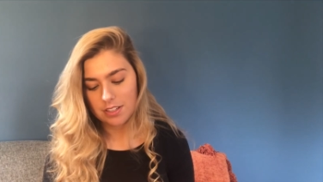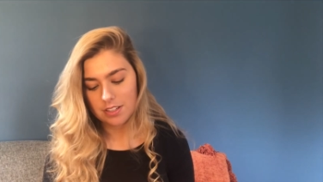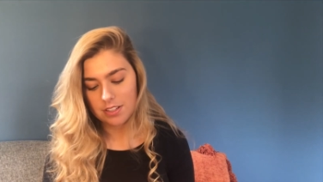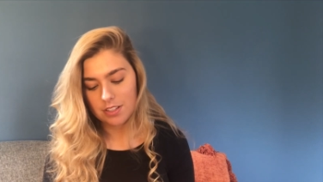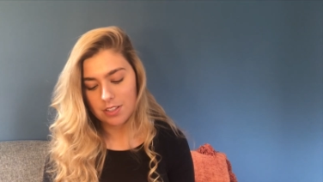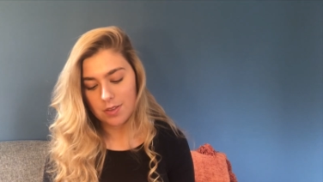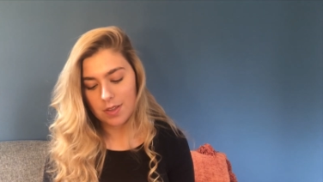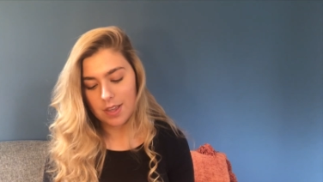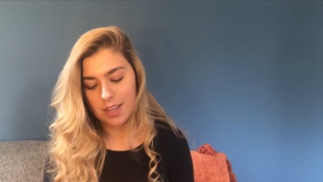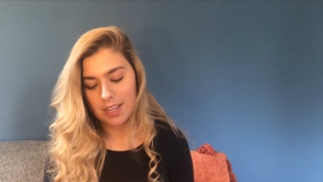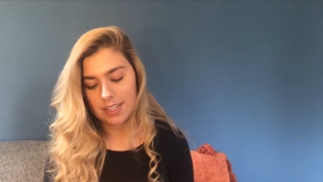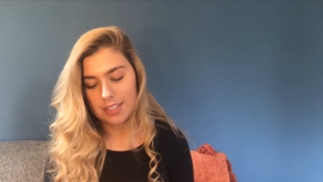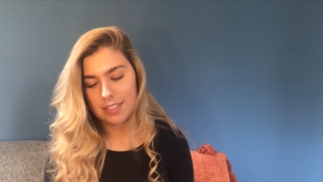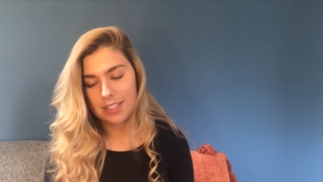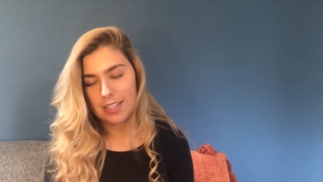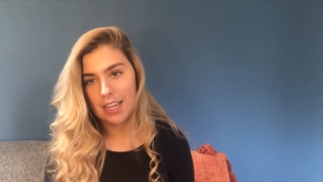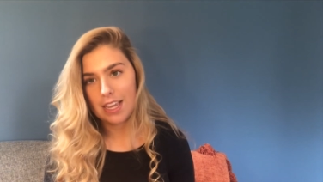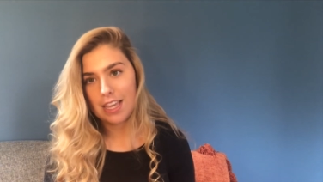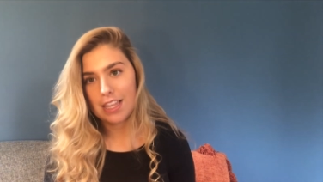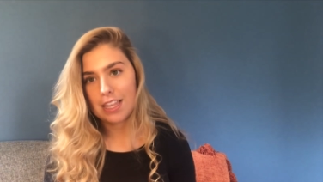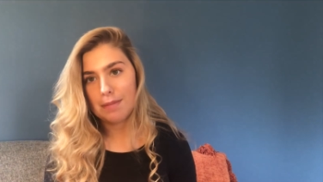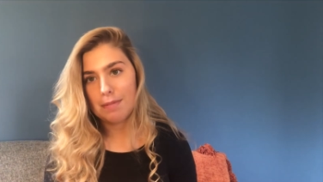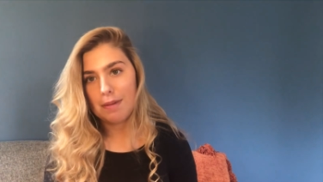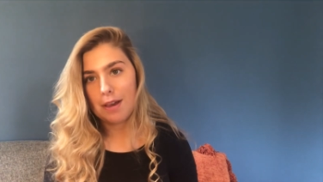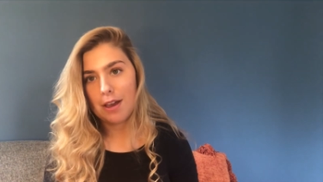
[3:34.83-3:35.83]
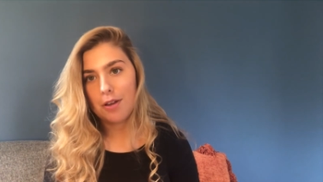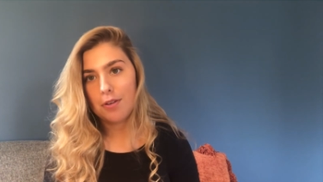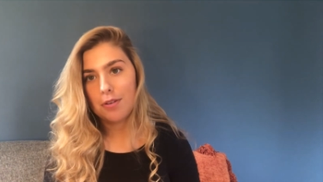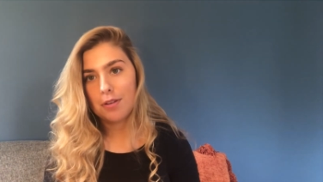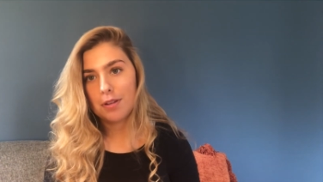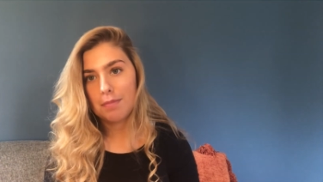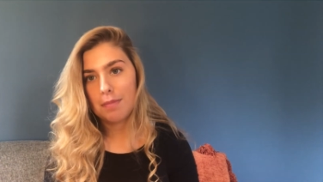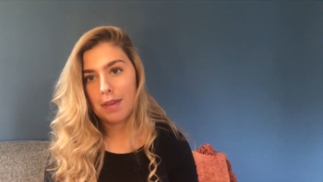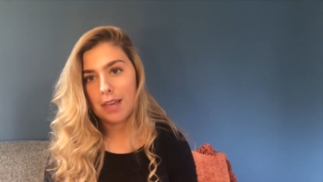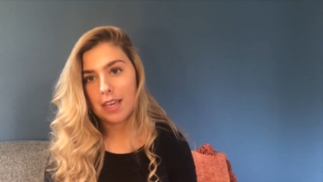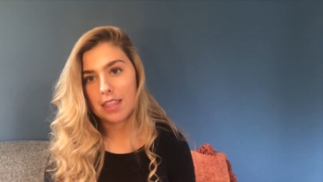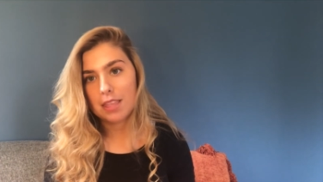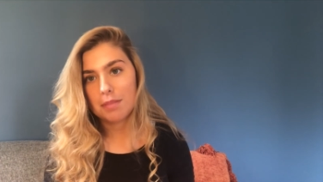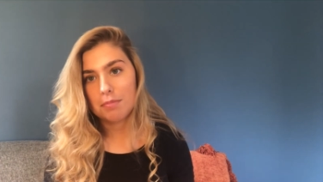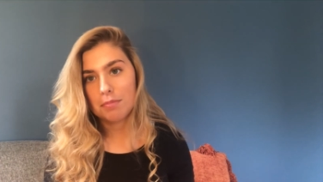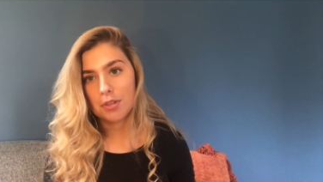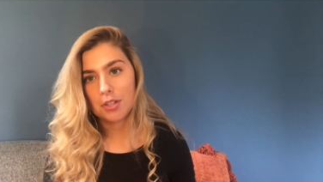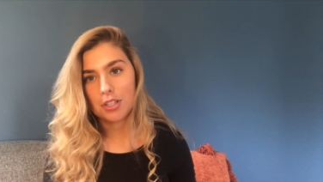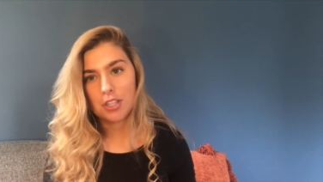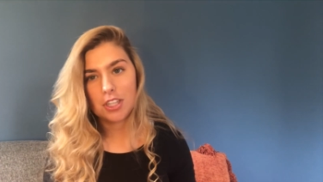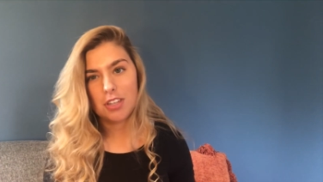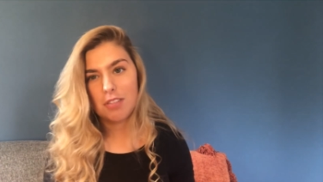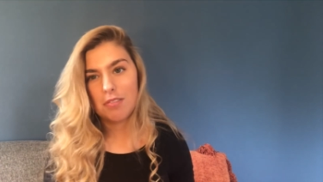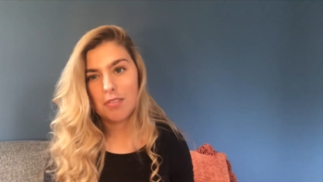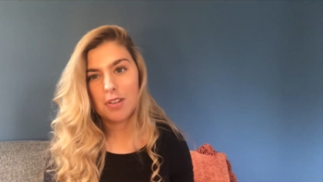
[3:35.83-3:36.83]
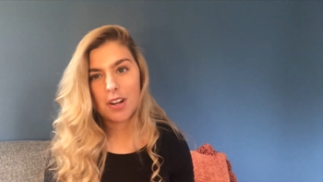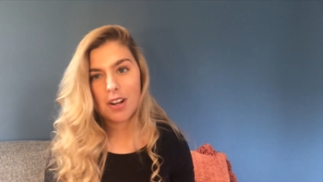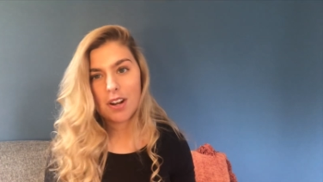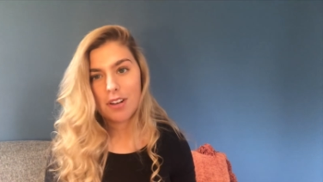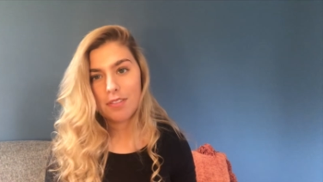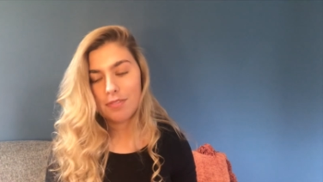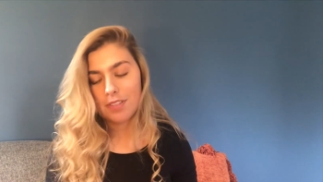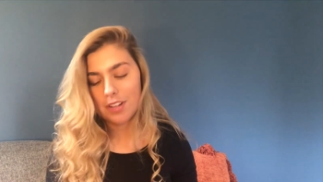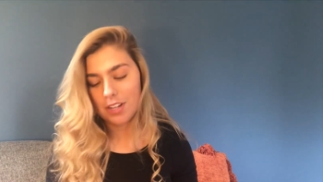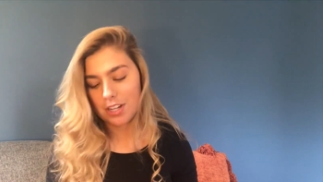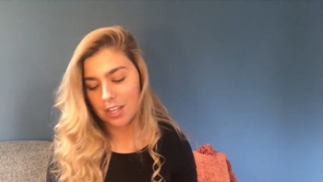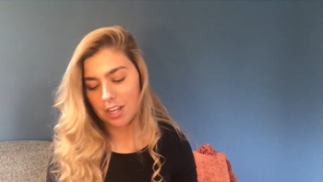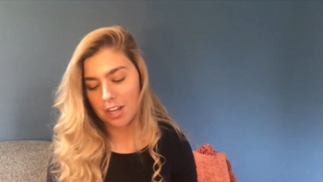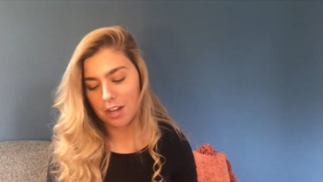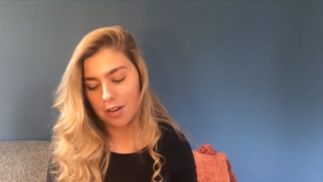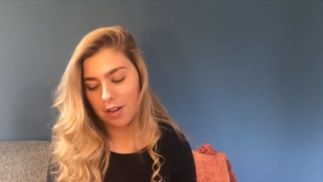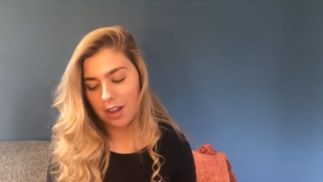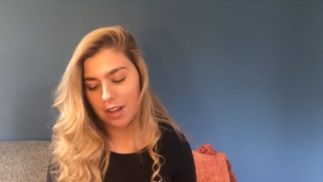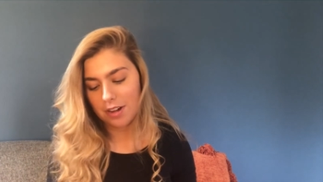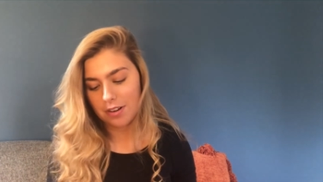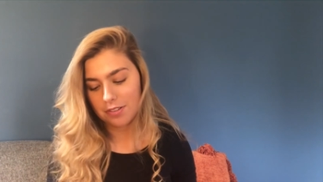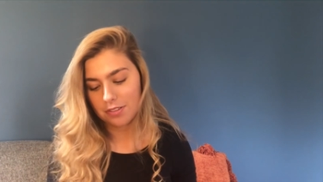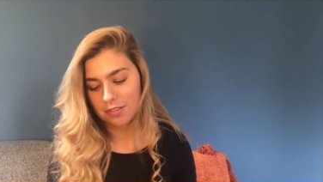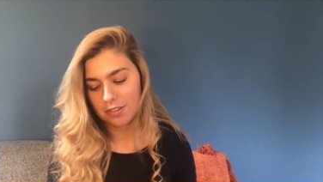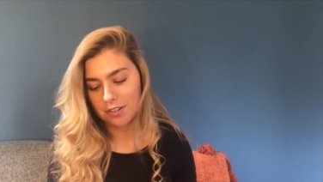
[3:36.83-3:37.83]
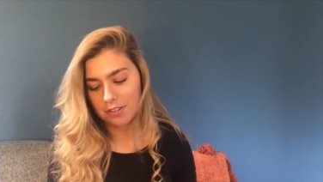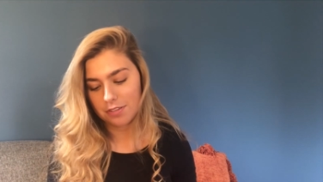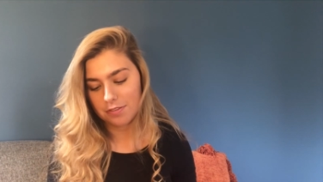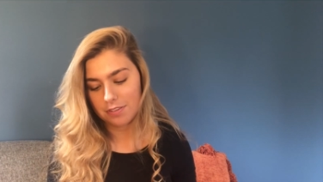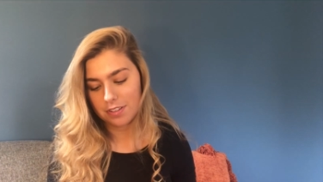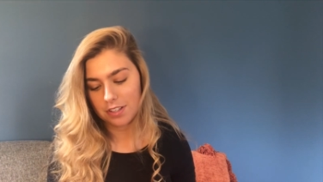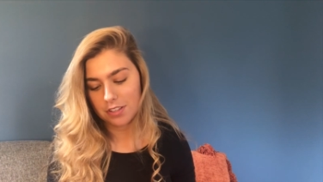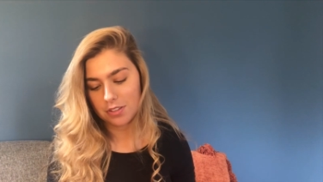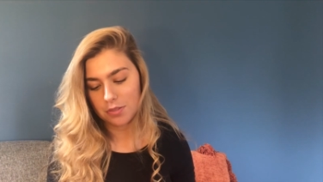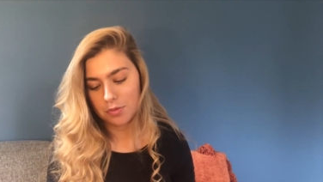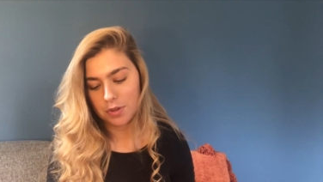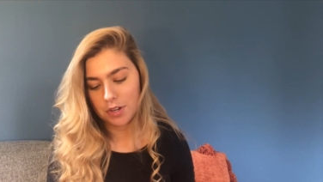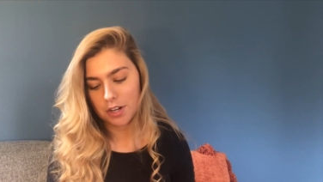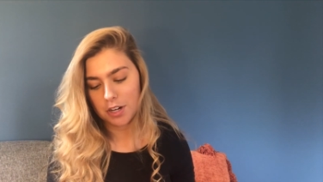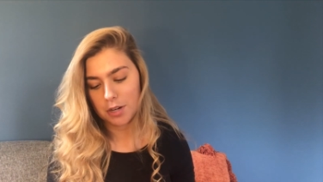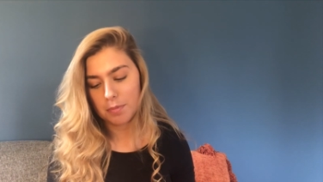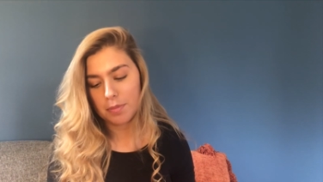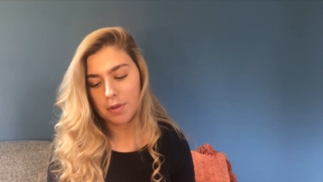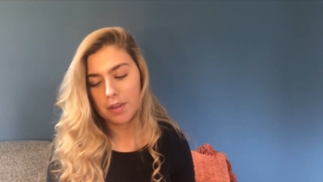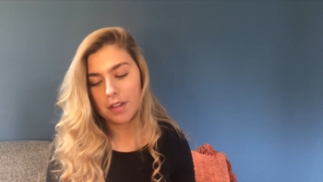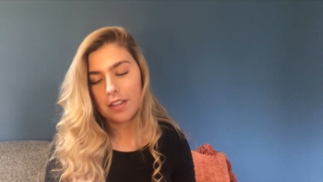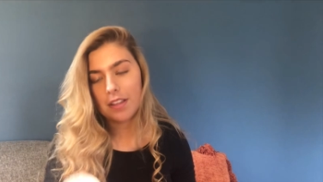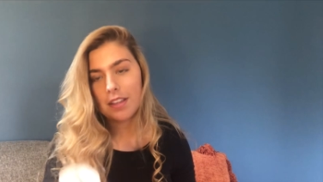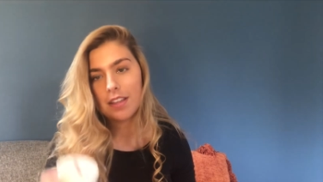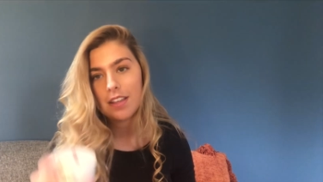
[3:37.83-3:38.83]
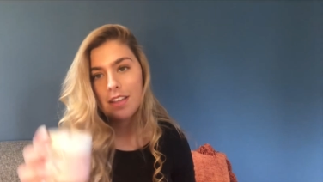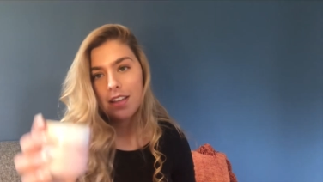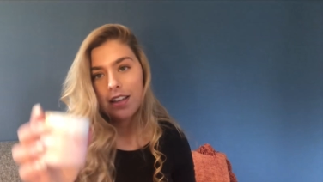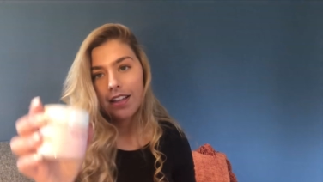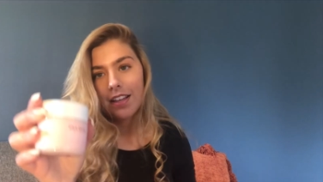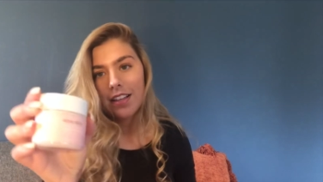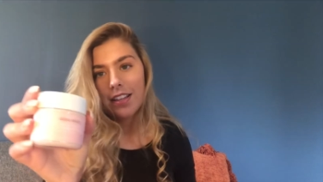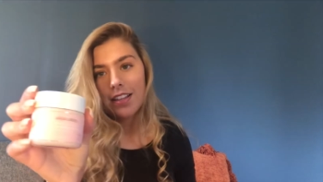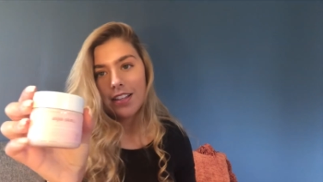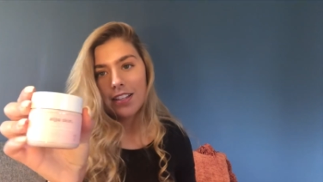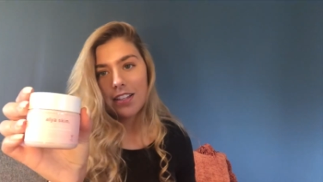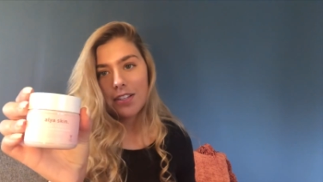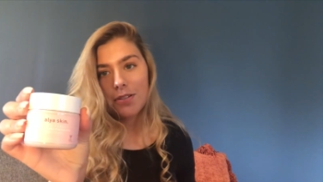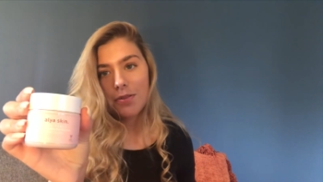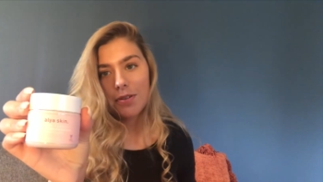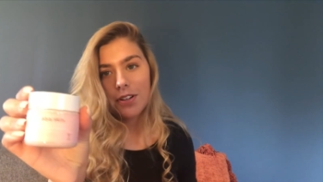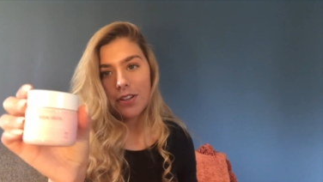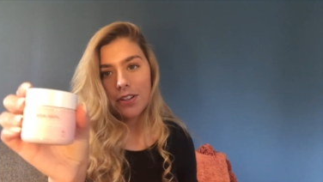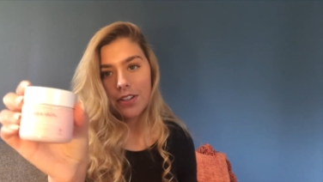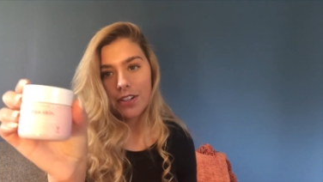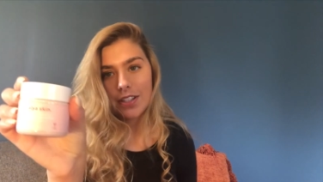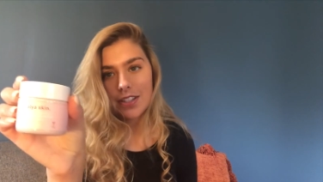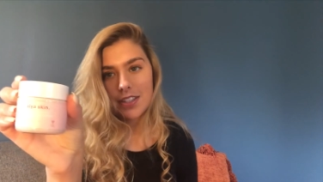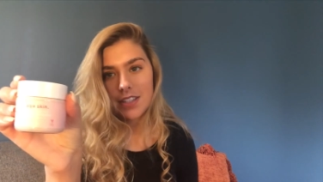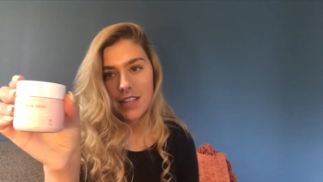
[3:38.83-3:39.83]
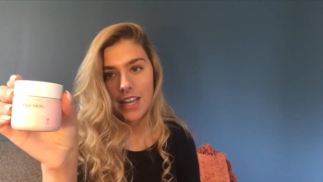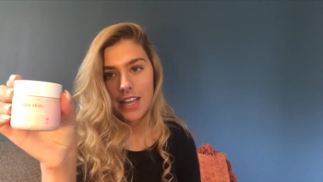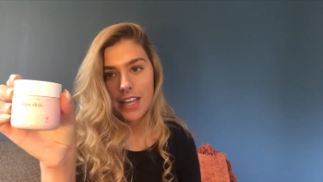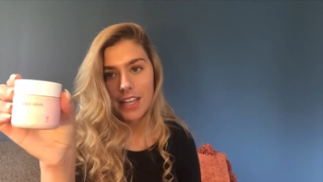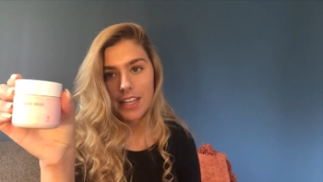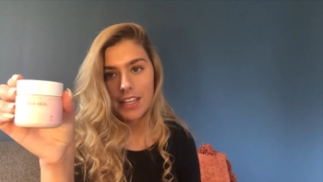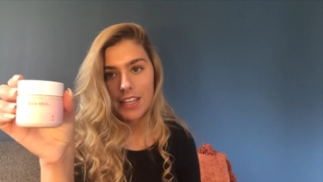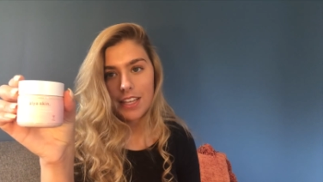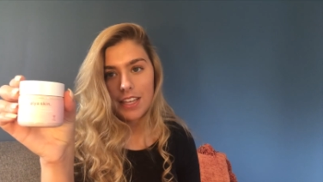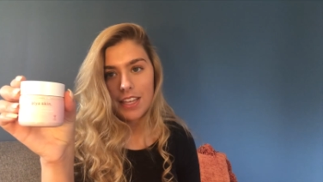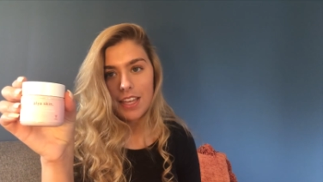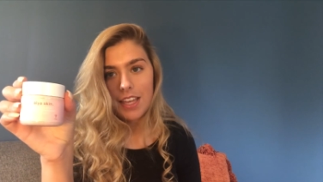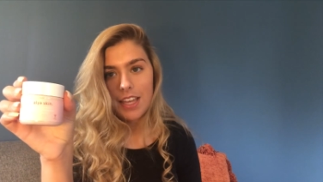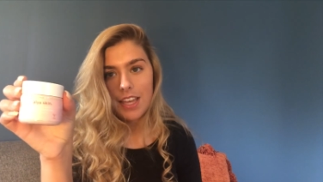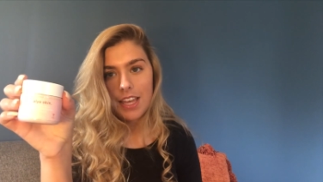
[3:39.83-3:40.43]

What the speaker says: so I can take them out and make them look cuter on video. I don't know if that's weird, but this is what it looks like.